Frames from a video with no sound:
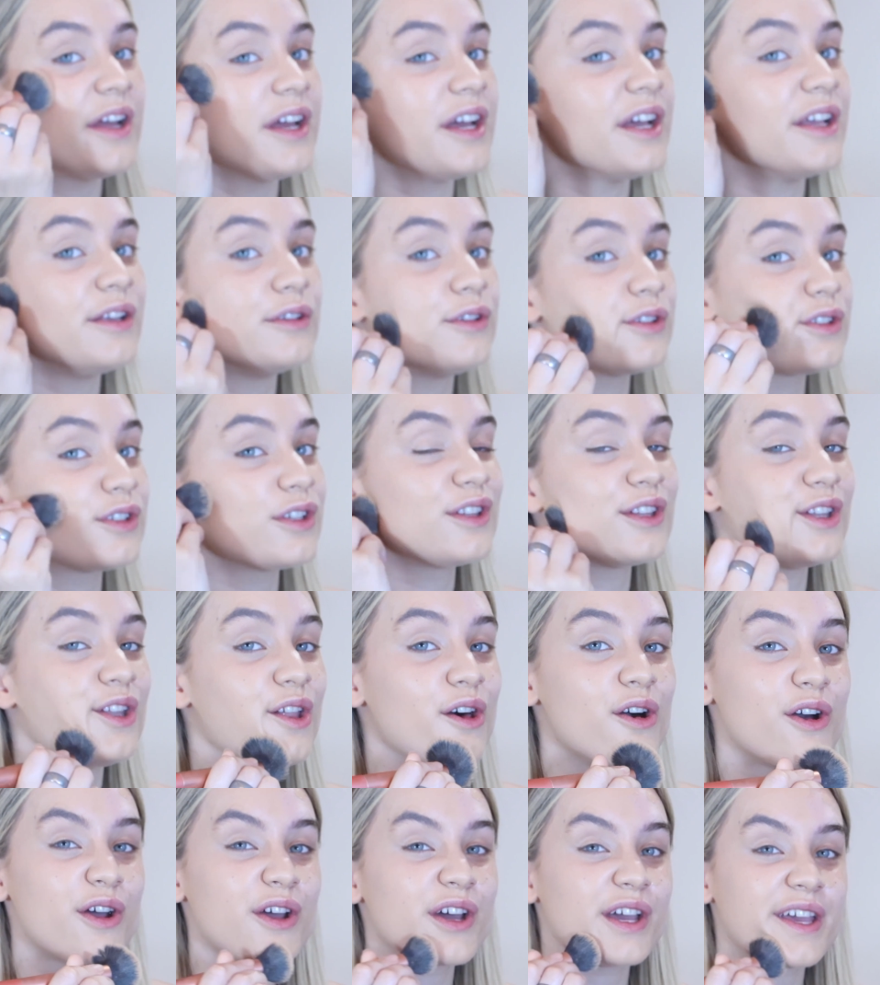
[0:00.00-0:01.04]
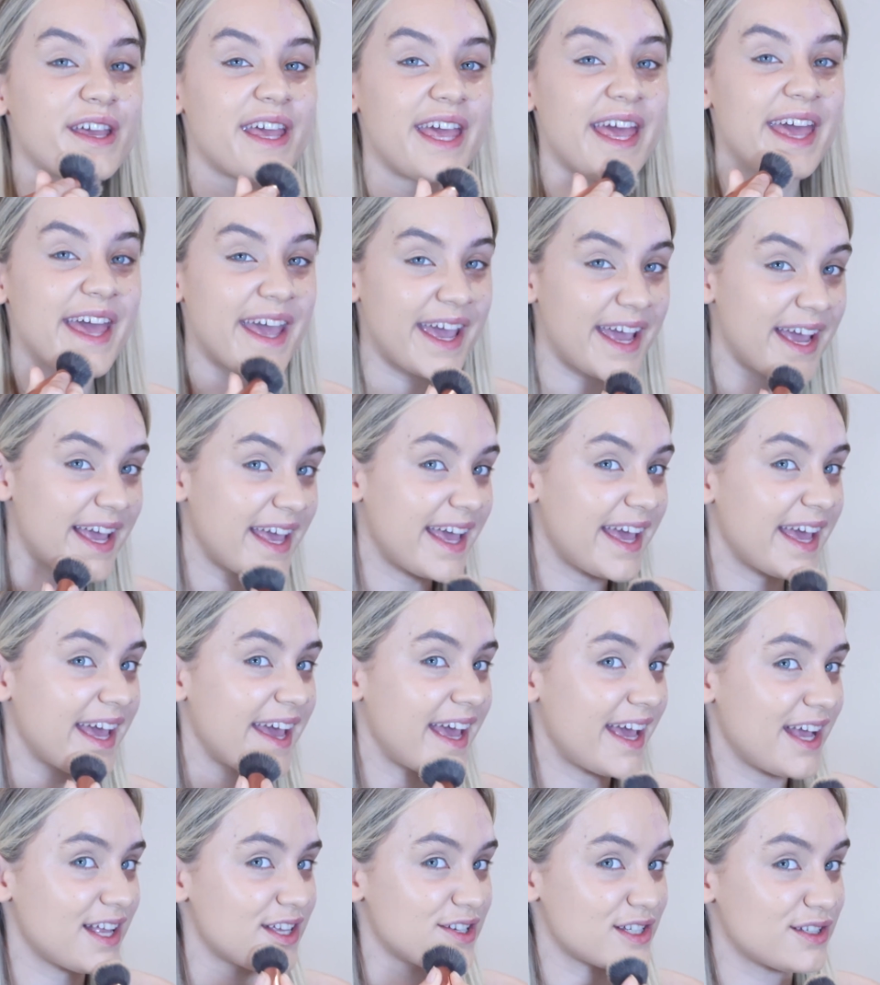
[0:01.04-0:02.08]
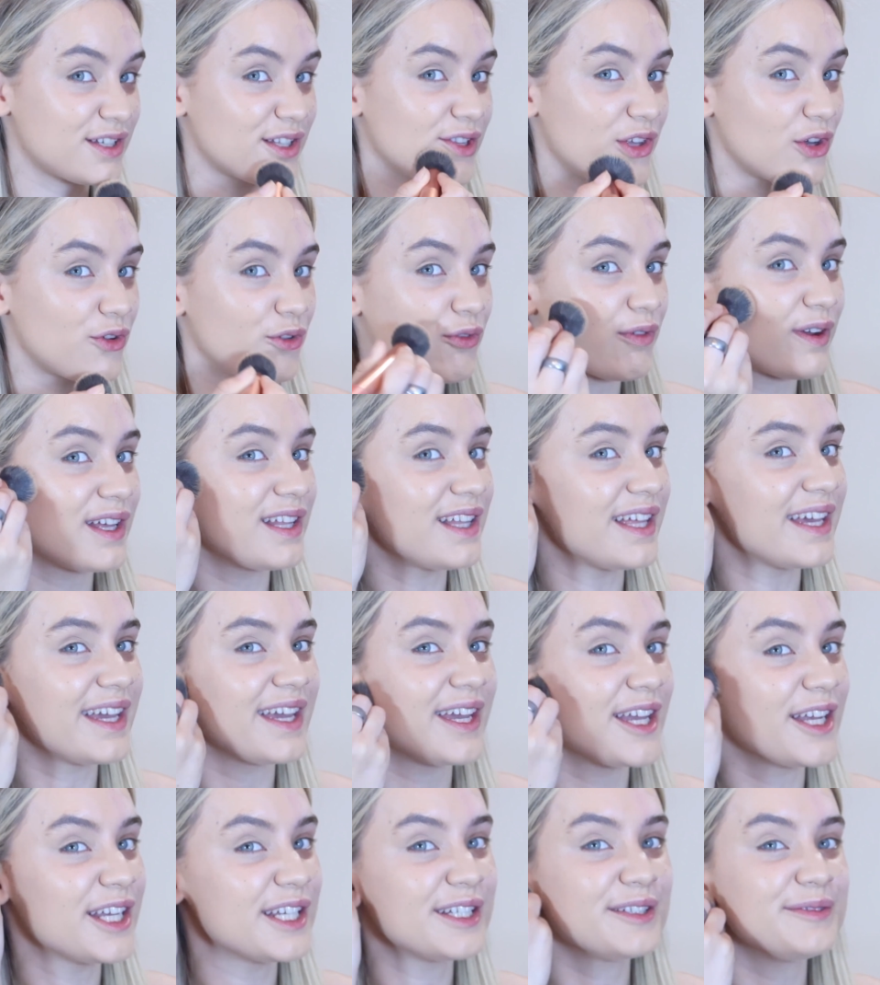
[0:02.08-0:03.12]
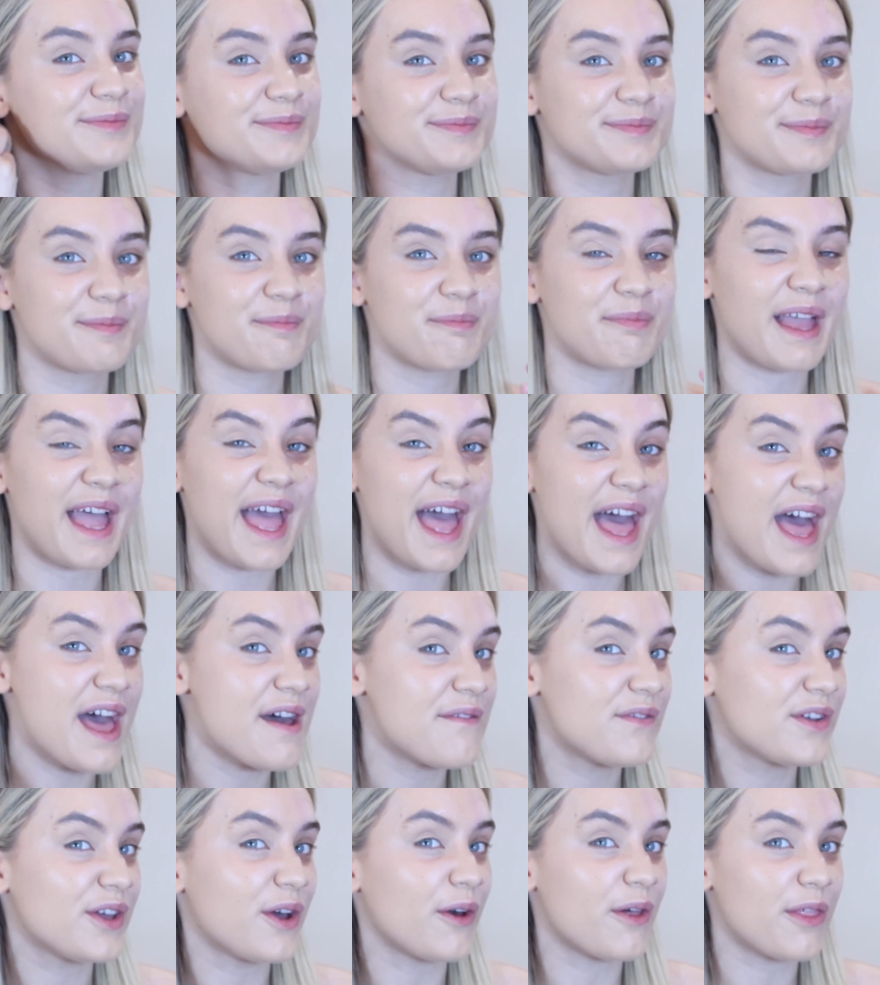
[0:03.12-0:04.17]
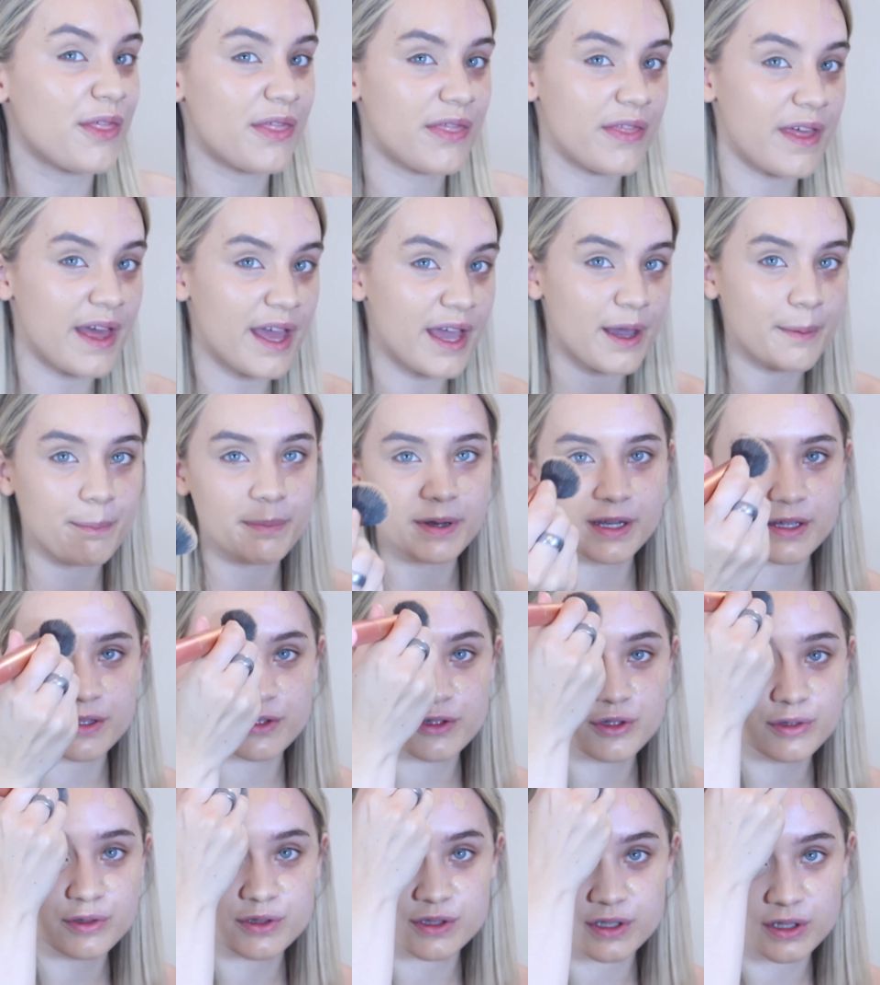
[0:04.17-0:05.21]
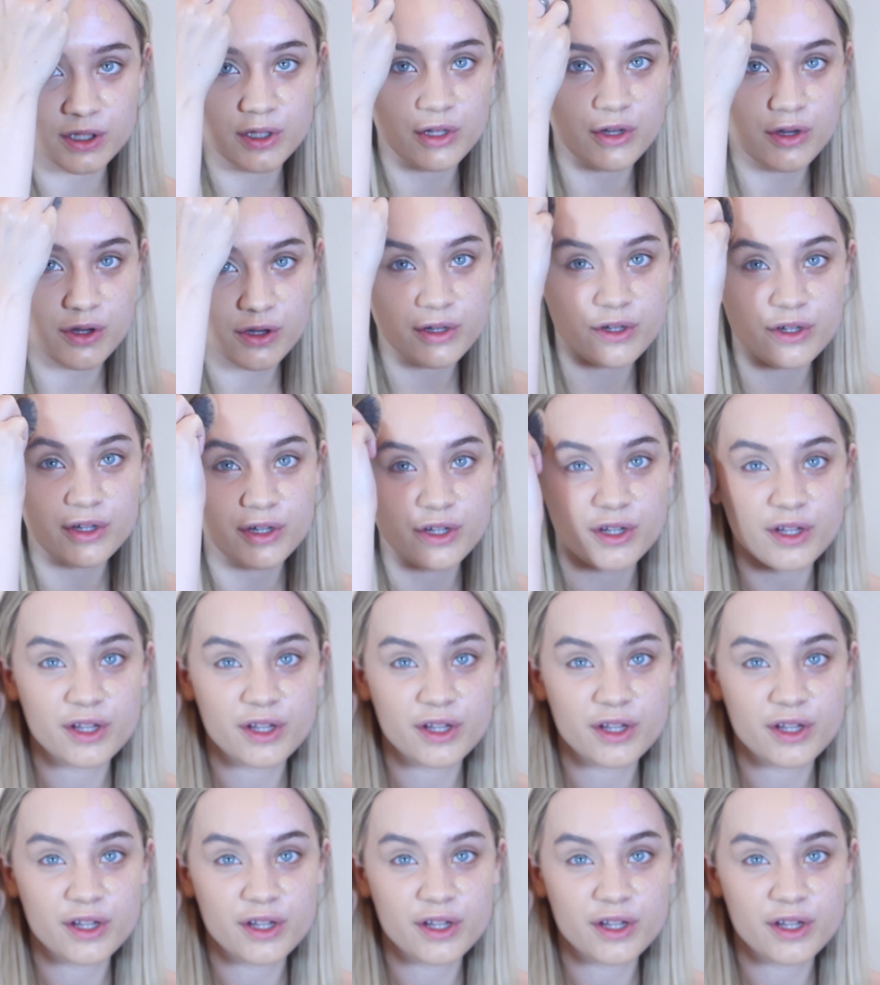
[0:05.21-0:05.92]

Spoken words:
It doesn't look cakey. It doesn't look really heavy or thick, but it does look